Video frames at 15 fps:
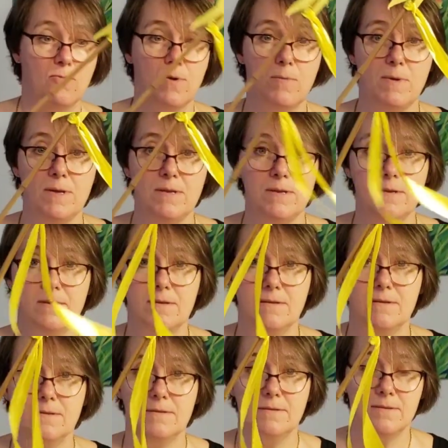ribbon,
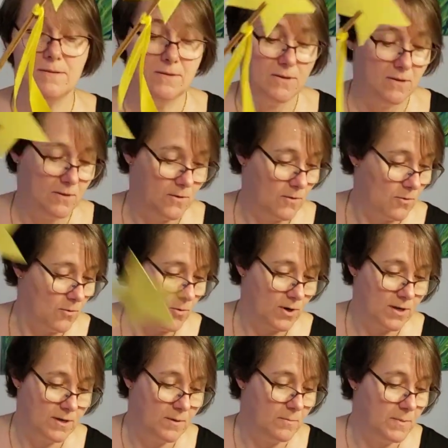or
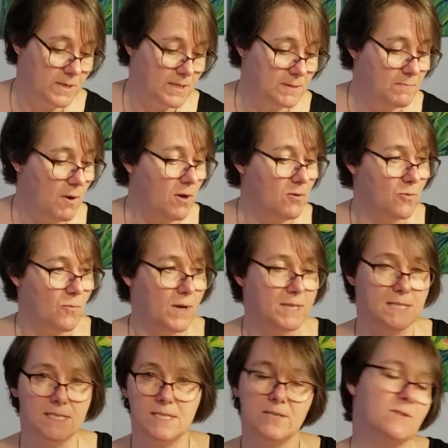it could be smaller
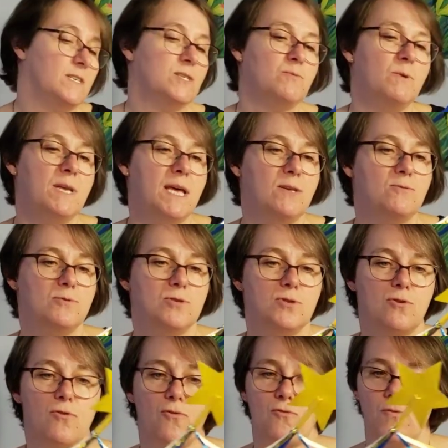ones. So this one I
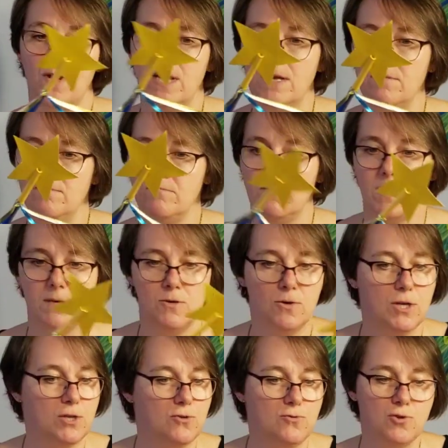use 3. You
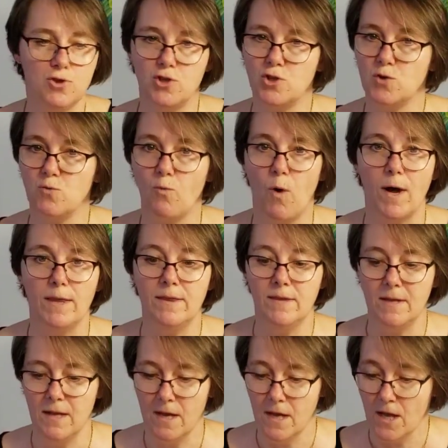can use just 1.
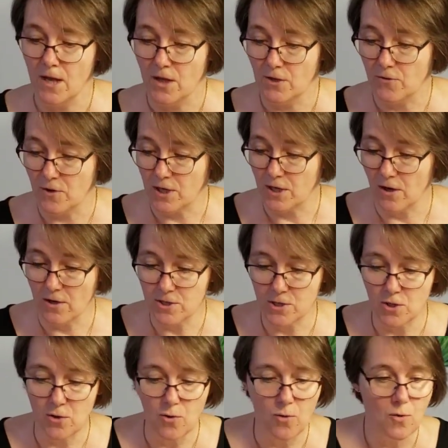You can
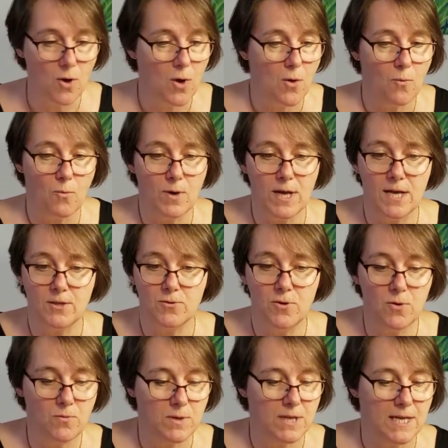also, when I do
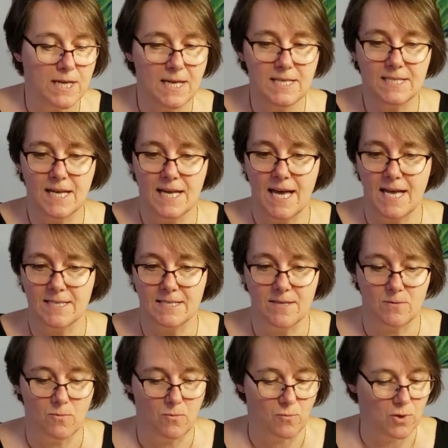it with the kids, I ask
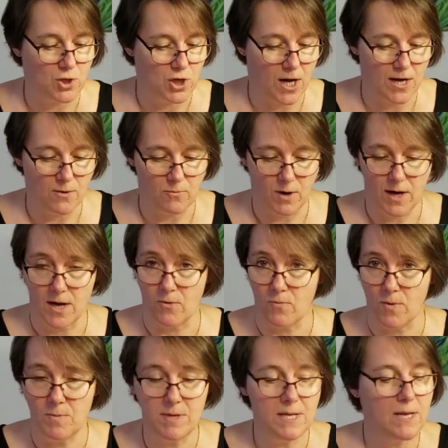them what kind of
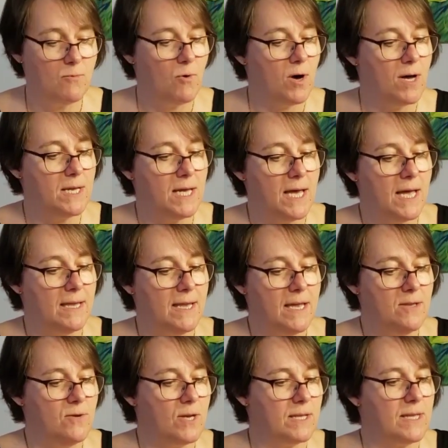ribbon they want, and
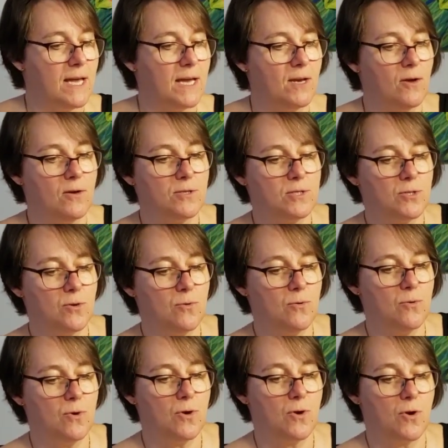then they can
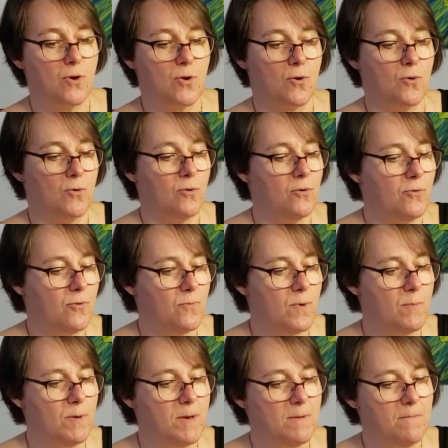also curl the
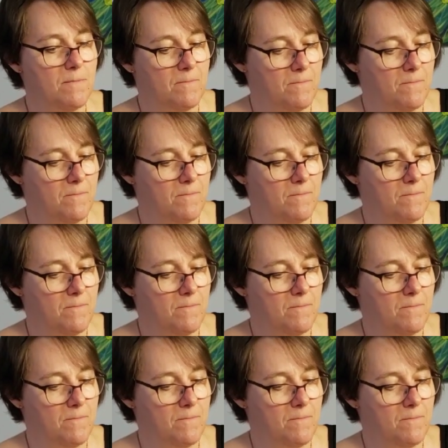ribbon